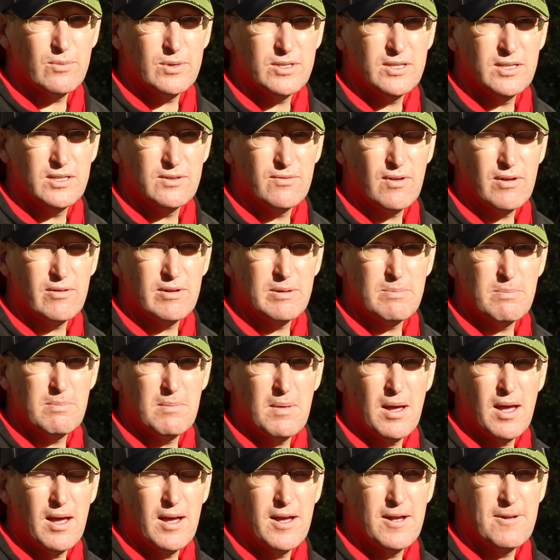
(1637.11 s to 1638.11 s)
which is very
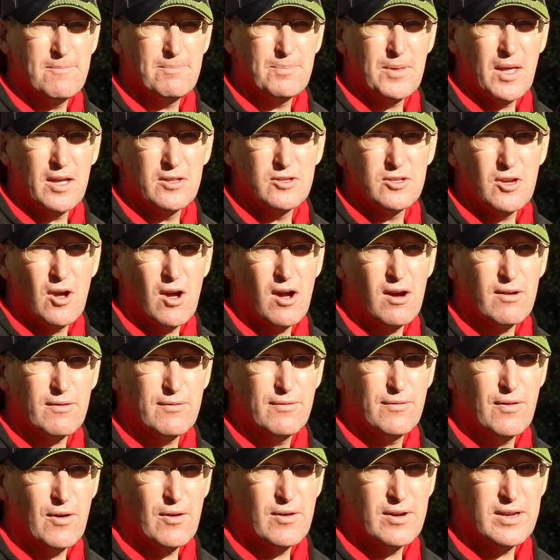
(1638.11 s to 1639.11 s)
a dark,
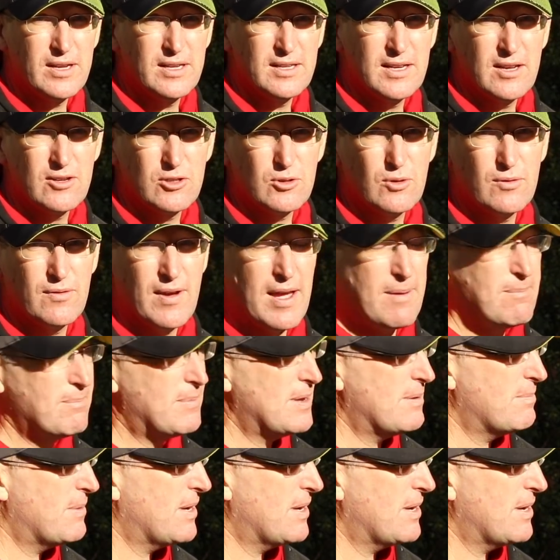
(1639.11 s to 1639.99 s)
fine sort of hempy